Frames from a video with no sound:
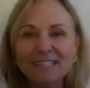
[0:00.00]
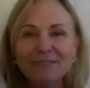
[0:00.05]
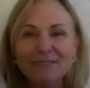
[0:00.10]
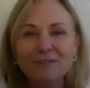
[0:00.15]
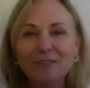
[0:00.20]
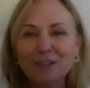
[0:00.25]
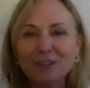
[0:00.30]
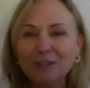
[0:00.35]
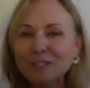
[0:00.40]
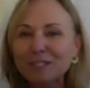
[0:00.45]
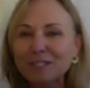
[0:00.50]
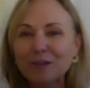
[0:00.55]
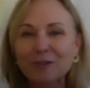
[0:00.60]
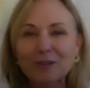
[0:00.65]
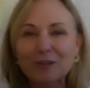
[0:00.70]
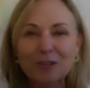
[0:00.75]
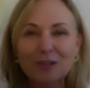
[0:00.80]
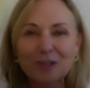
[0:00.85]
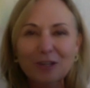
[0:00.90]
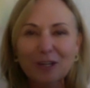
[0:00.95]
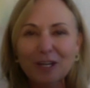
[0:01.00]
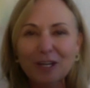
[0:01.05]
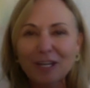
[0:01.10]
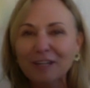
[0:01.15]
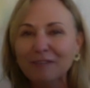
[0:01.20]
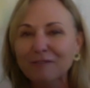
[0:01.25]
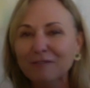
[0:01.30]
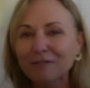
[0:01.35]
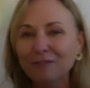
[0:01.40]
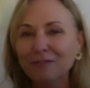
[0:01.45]
It feels so good
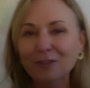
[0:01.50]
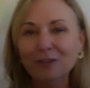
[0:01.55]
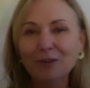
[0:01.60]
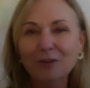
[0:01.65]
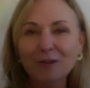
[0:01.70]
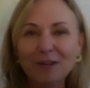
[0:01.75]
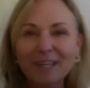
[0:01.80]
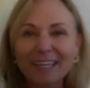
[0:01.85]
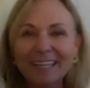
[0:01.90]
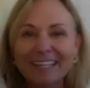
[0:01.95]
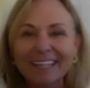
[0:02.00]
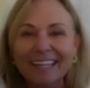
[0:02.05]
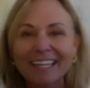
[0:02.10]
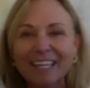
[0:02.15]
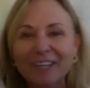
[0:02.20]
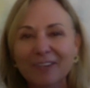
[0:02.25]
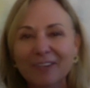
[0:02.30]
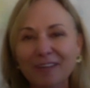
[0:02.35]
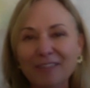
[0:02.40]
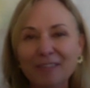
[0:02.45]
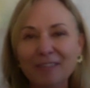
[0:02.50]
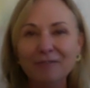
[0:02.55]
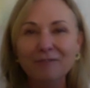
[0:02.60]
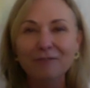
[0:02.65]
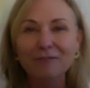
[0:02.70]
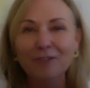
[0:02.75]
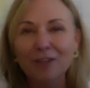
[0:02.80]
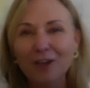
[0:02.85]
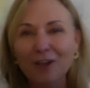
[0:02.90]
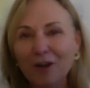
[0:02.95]
and fluid and like you're in the
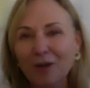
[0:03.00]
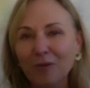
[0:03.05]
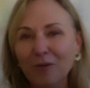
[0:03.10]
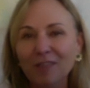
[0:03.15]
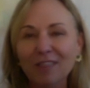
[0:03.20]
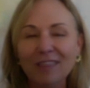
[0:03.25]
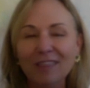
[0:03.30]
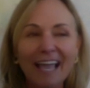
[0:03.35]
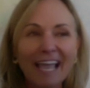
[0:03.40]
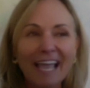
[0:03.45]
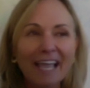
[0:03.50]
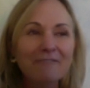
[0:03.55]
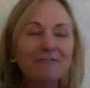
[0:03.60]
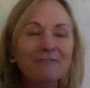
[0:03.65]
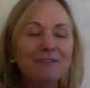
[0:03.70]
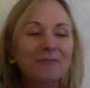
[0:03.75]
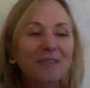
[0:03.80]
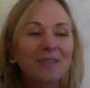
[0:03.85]
flow with life.